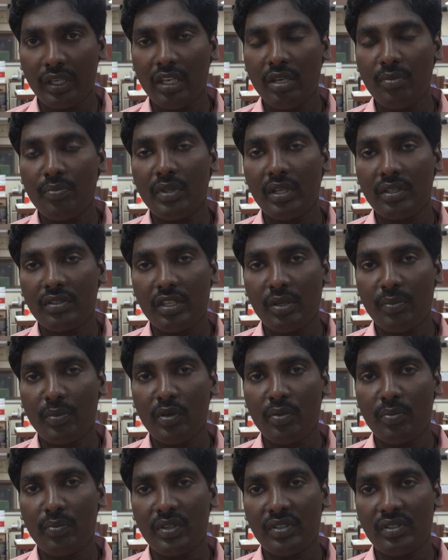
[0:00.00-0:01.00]
keep the
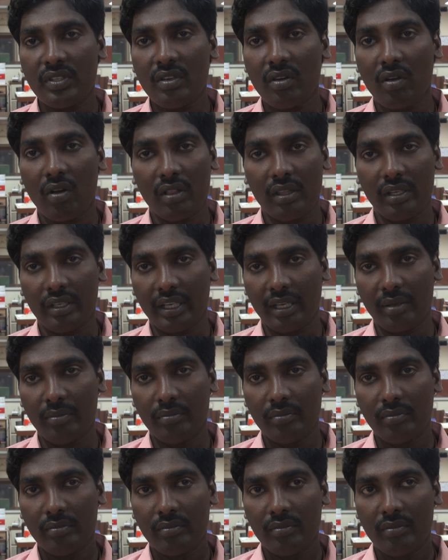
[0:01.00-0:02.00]
CPU busy all the time.
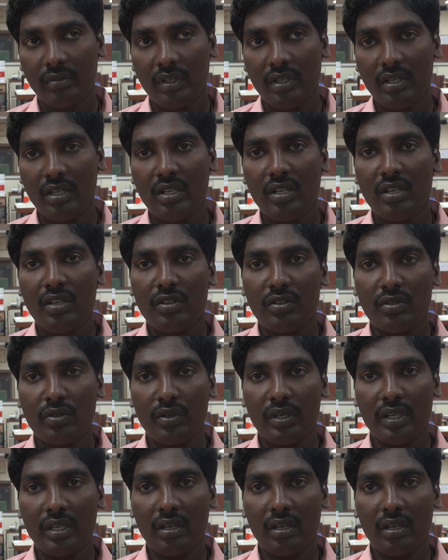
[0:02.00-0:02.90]
So